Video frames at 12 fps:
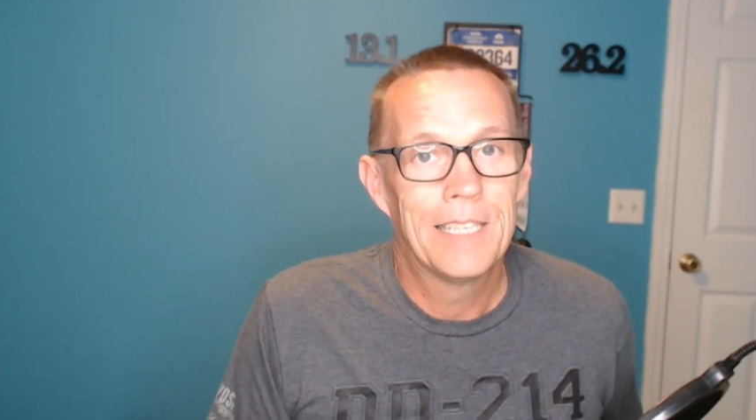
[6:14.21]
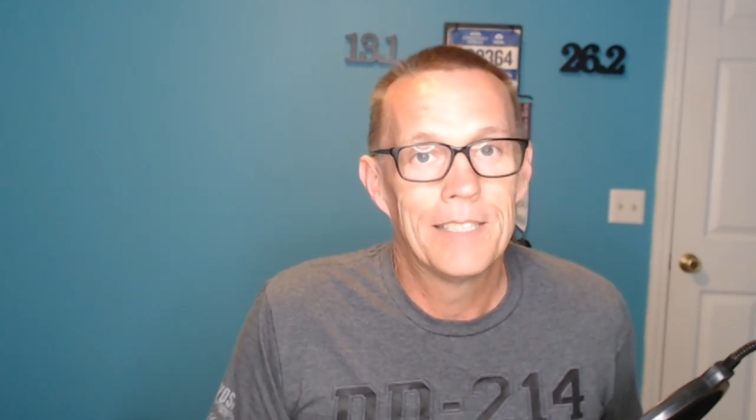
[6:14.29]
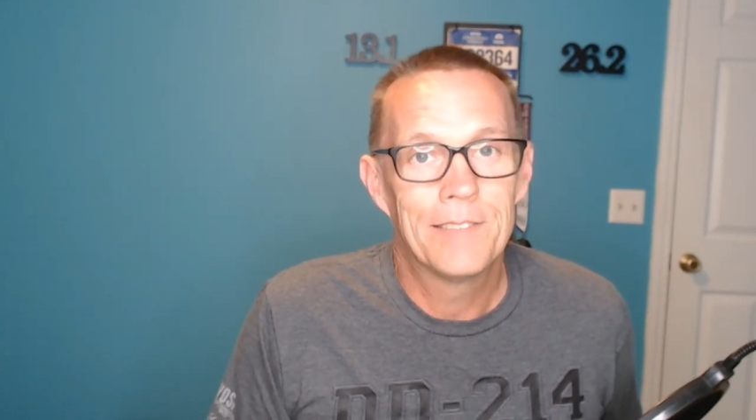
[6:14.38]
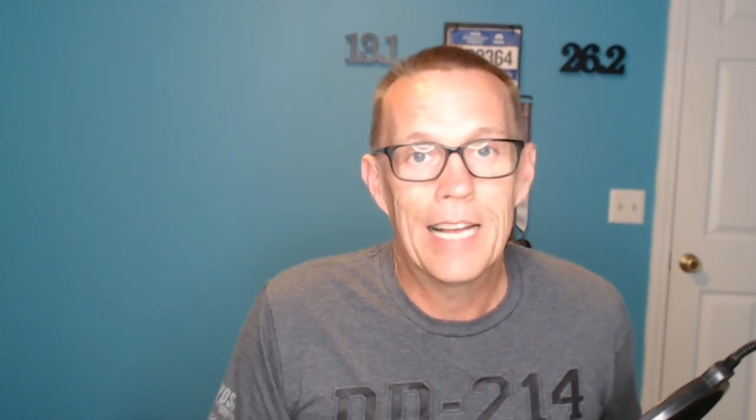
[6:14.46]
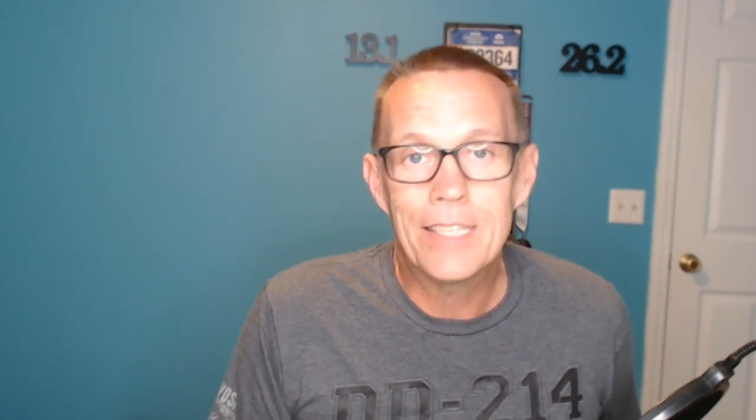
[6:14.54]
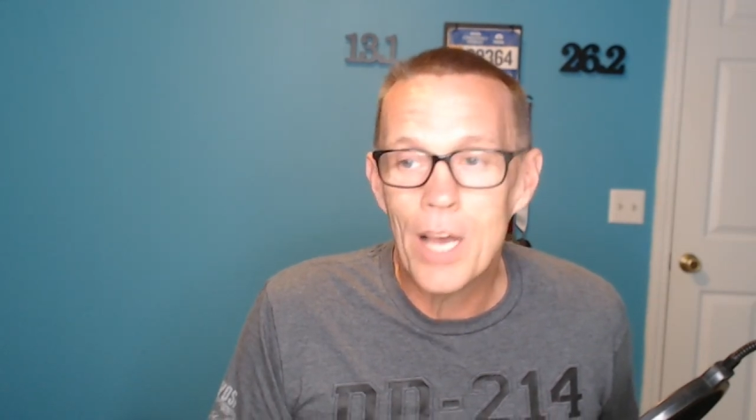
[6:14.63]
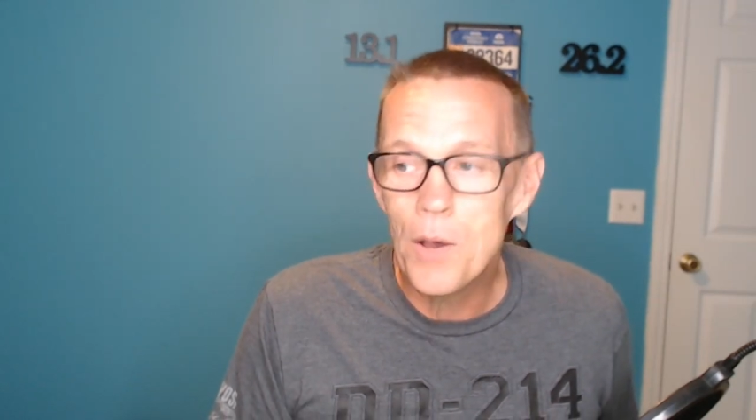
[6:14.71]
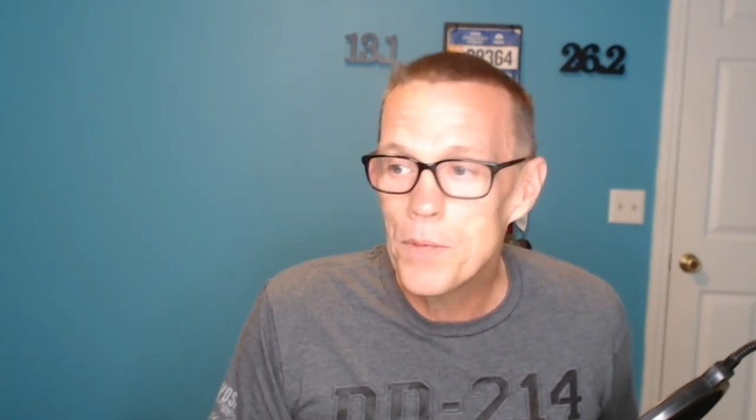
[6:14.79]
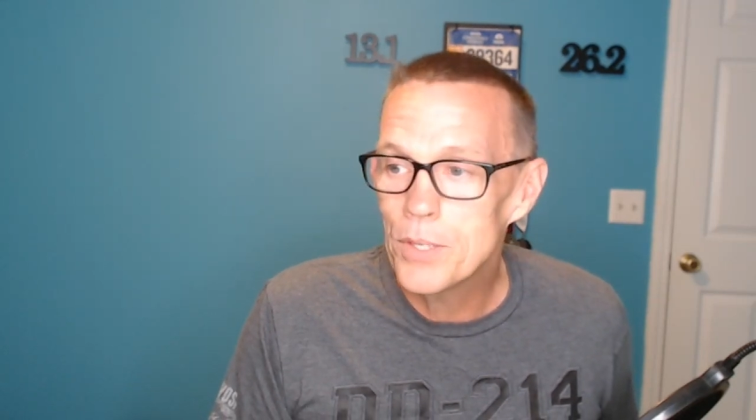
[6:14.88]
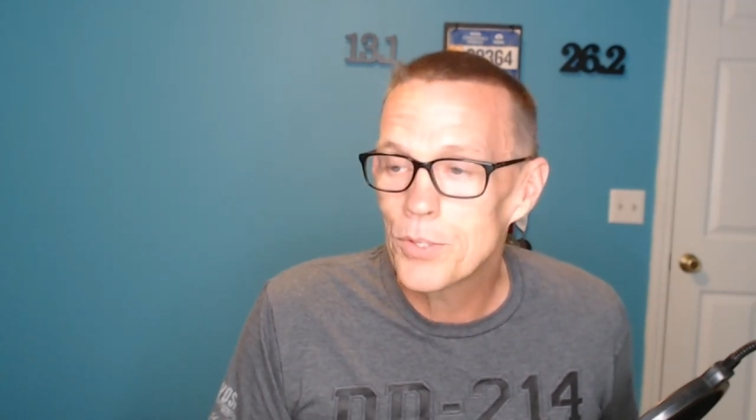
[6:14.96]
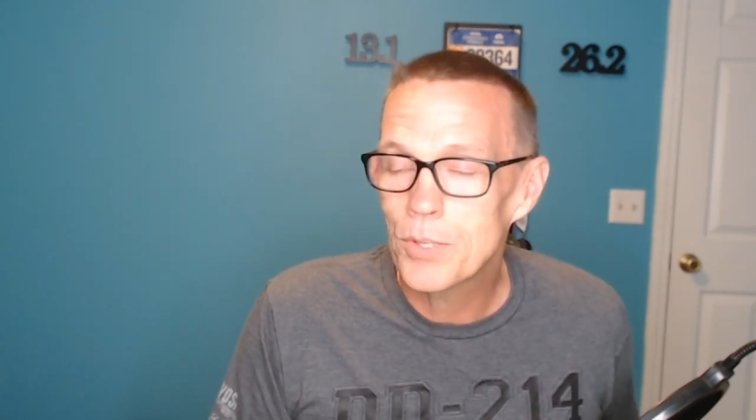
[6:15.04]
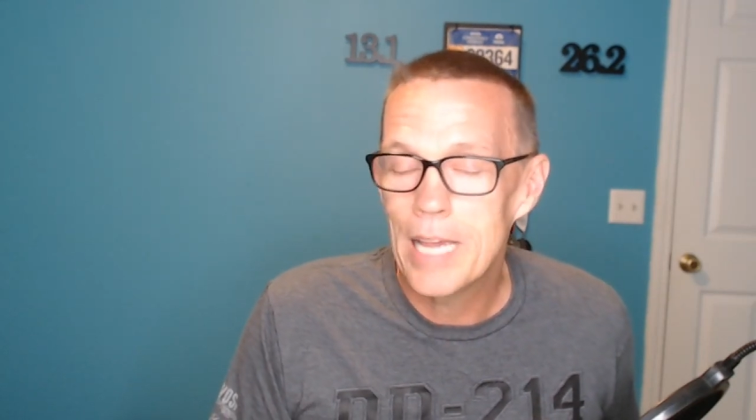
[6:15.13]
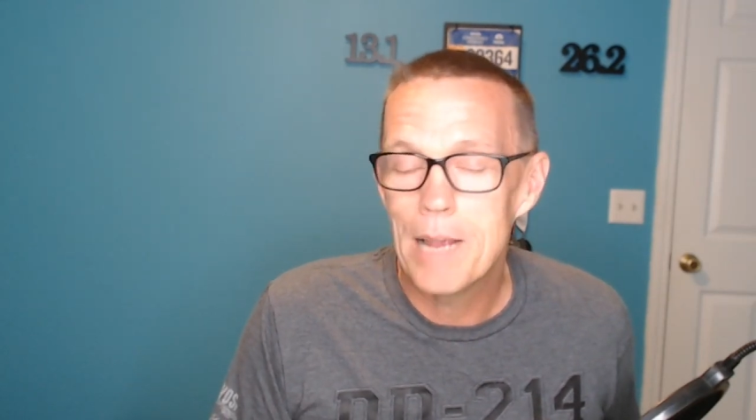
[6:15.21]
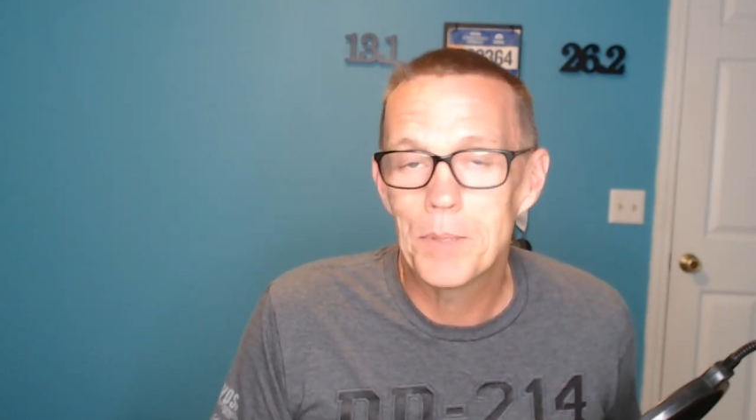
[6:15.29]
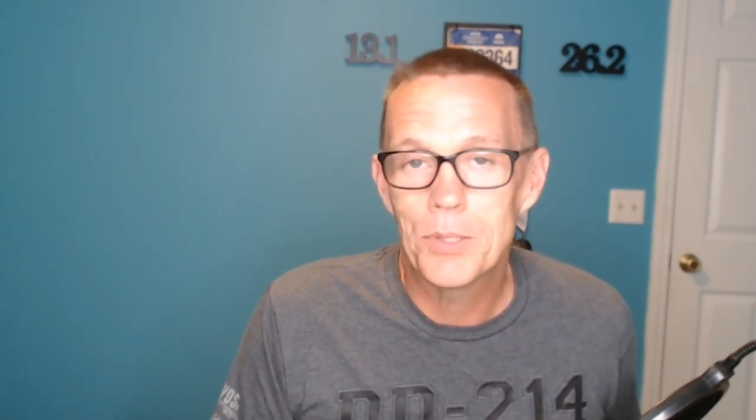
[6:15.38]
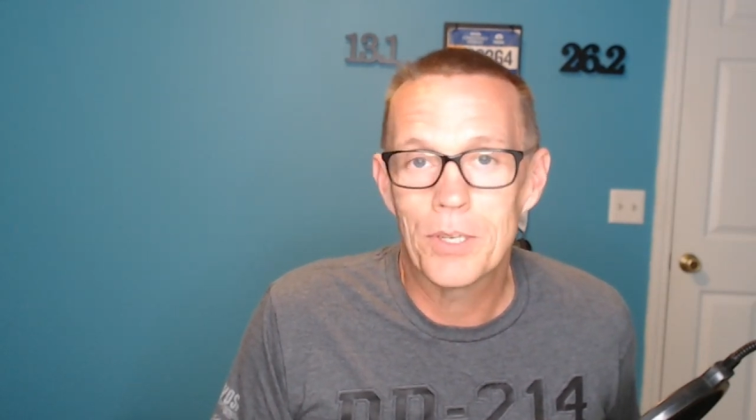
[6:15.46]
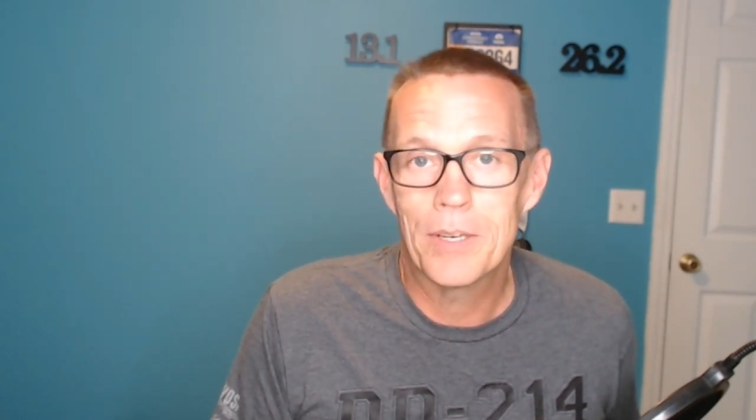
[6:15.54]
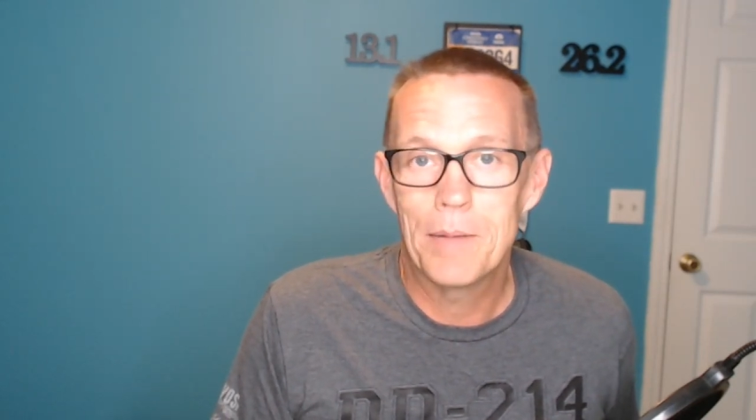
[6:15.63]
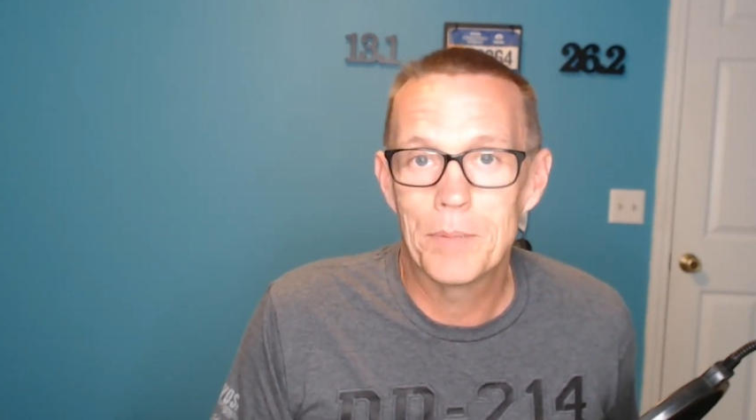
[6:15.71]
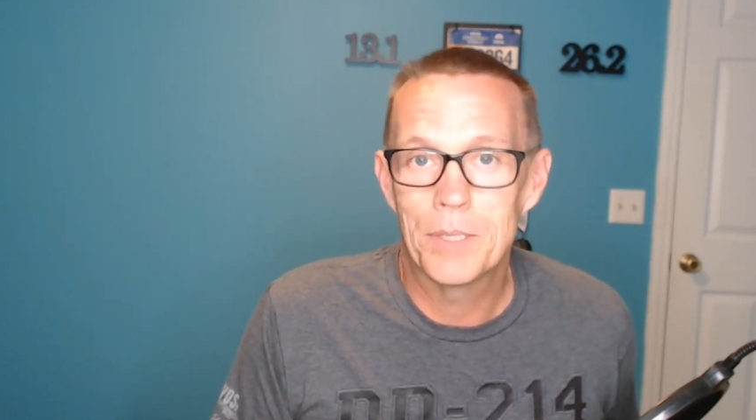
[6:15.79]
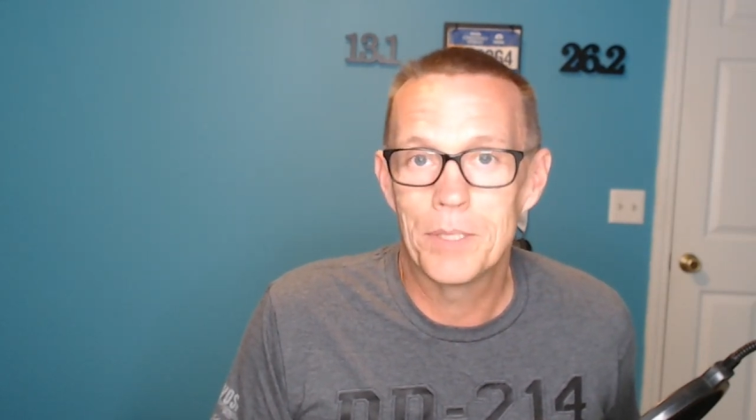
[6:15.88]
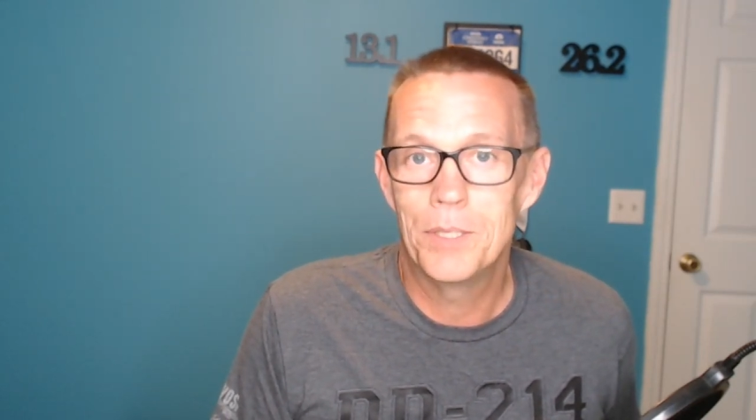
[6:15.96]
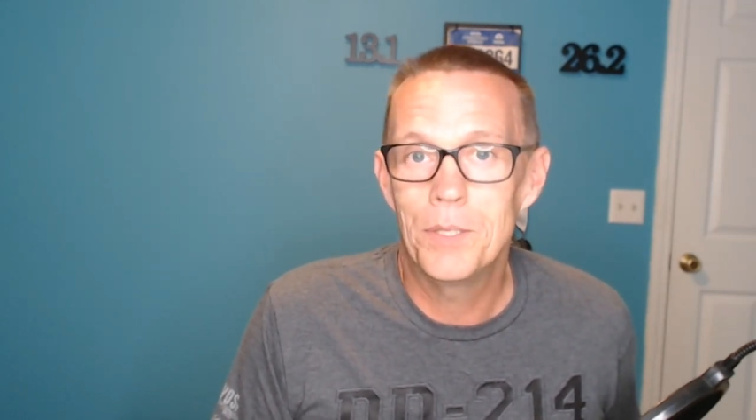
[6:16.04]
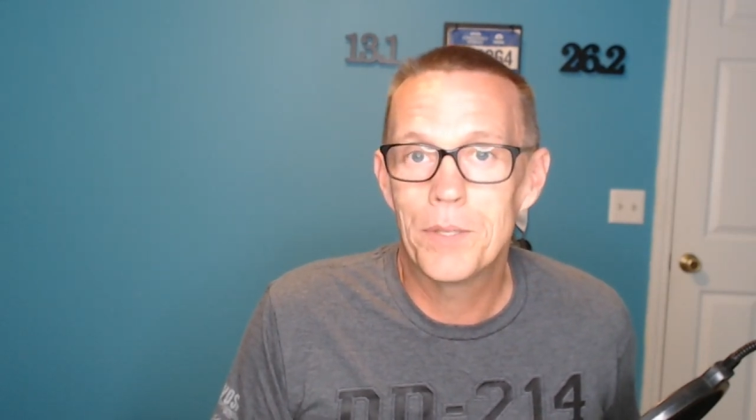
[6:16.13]
that's how these scammers are able to
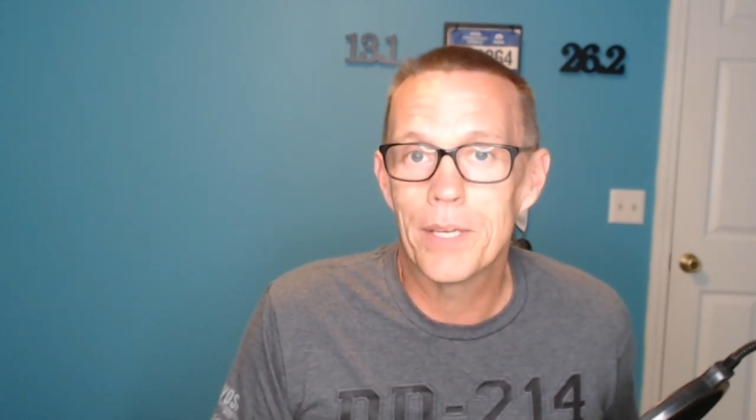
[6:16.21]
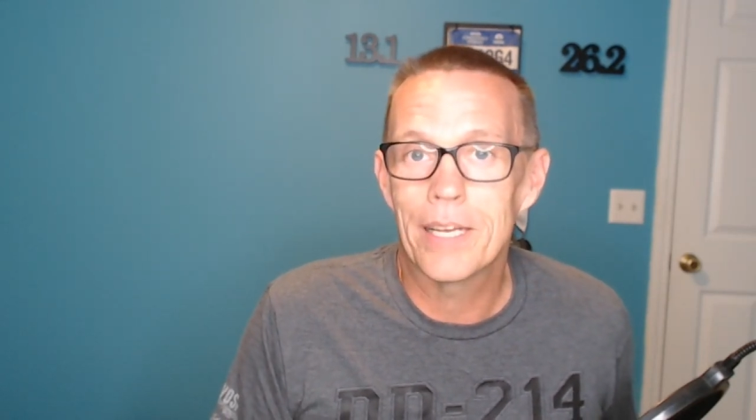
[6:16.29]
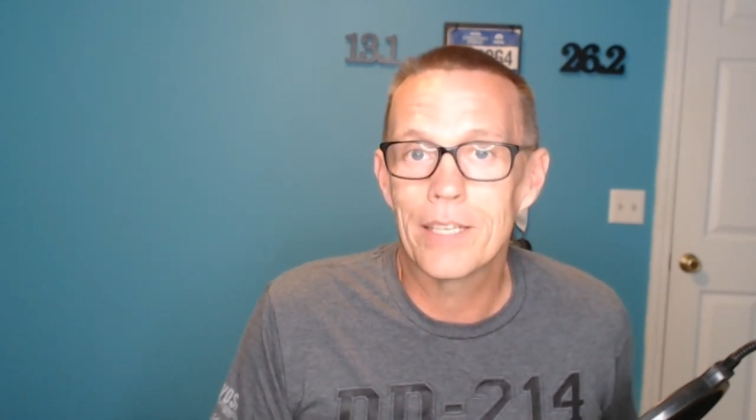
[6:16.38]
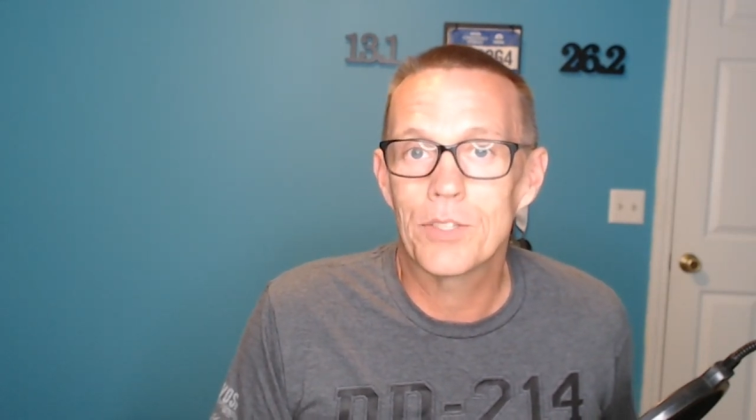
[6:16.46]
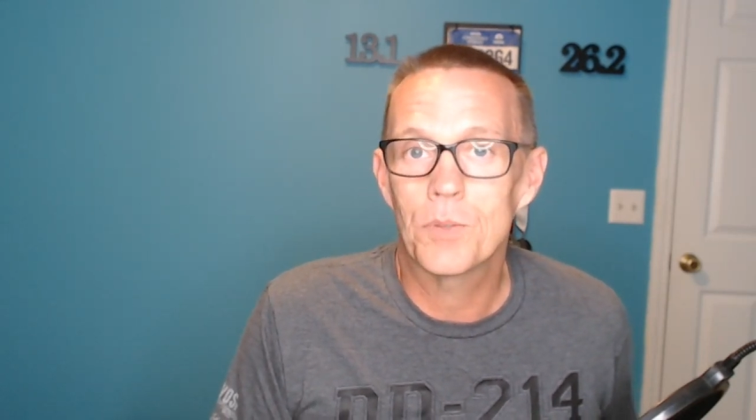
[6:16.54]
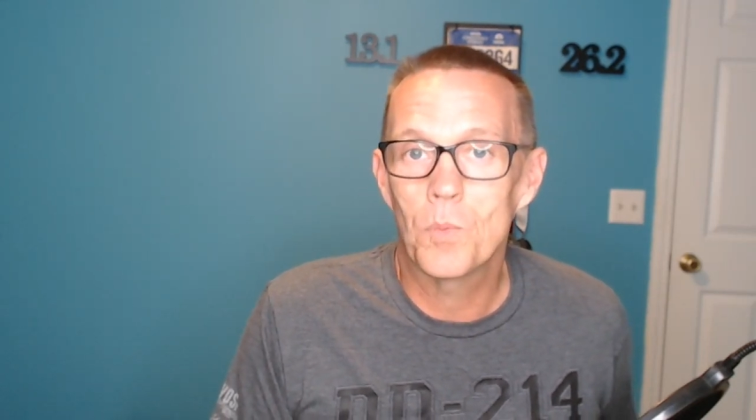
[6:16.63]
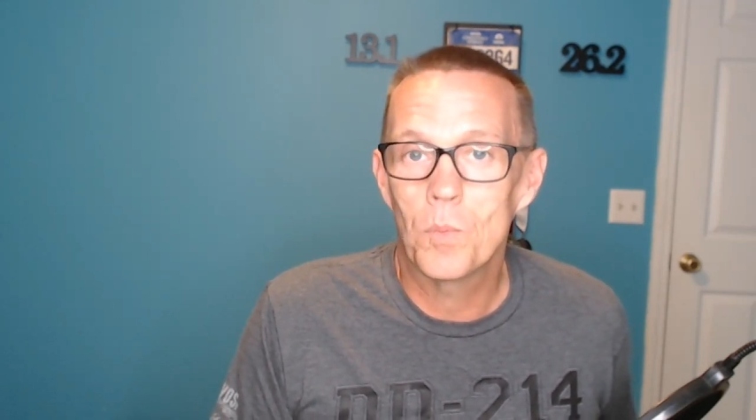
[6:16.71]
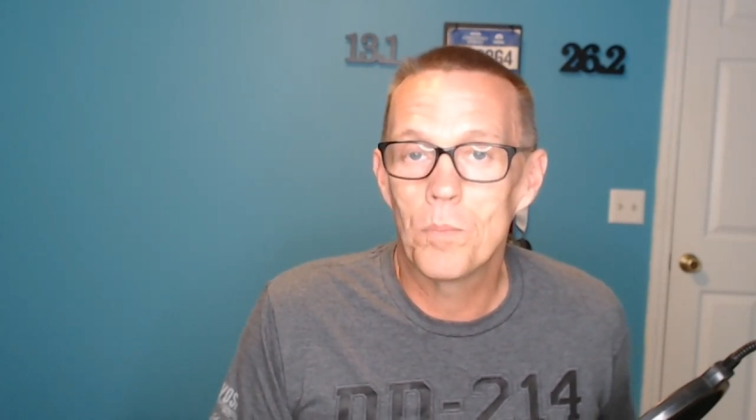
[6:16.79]
do things.